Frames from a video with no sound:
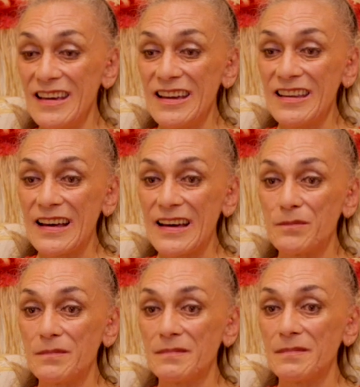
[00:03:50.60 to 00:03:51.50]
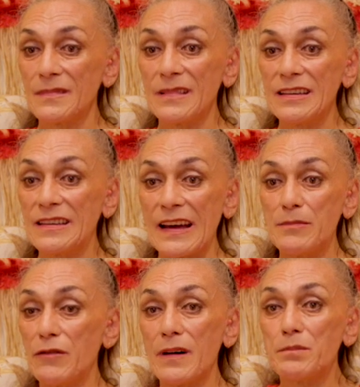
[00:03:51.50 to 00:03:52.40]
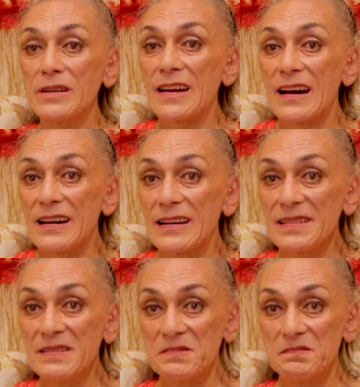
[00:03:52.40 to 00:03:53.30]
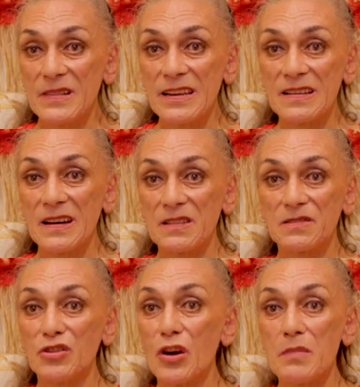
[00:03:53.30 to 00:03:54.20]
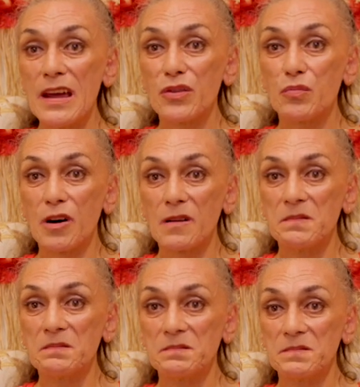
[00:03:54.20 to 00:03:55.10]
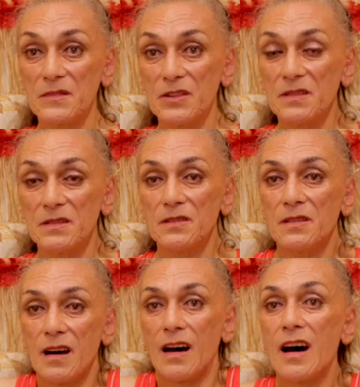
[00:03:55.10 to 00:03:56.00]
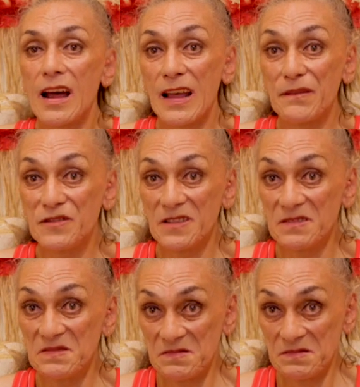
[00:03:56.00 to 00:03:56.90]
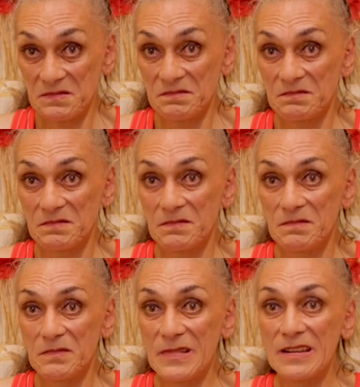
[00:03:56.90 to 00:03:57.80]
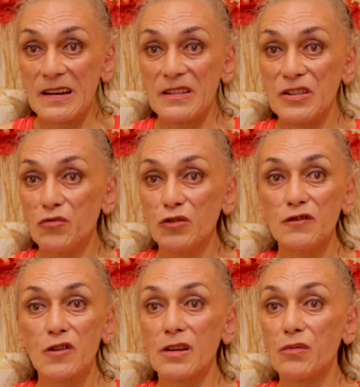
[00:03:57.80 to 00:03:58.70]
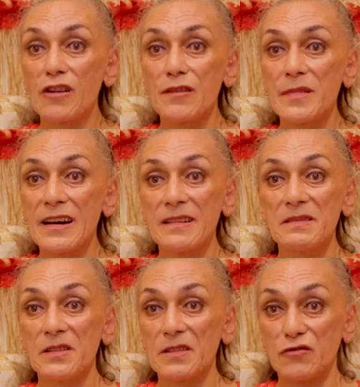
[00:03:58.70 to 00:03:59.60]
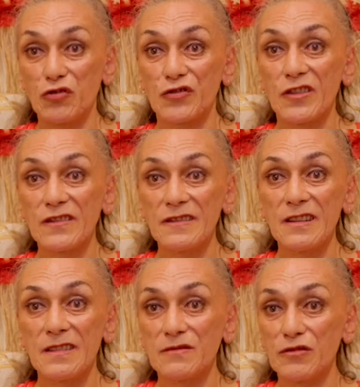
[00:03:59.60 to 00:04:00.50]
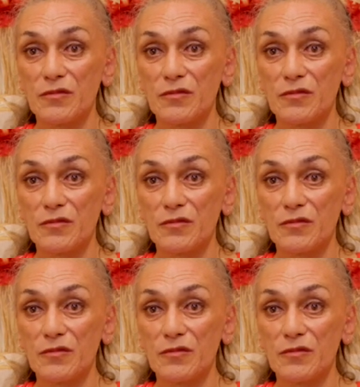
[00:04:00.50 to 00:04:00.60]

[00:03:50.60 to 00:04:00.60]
And he gave me one big hug, and he goes, no matter what, I love you. And he goes, and all you've got to worry about is your sisters, your